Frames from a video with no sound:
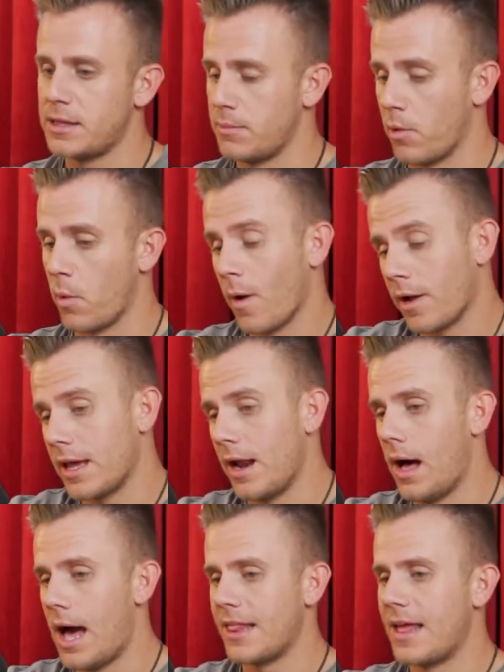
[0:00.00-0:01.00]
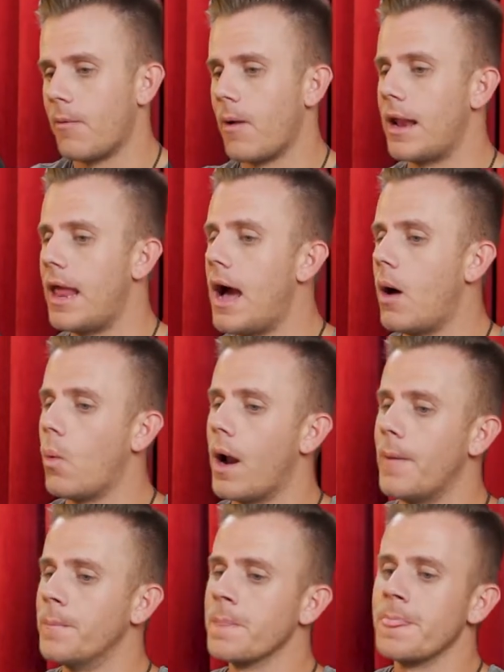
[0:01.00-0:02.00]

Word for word: And we're working on a lot of that right now where,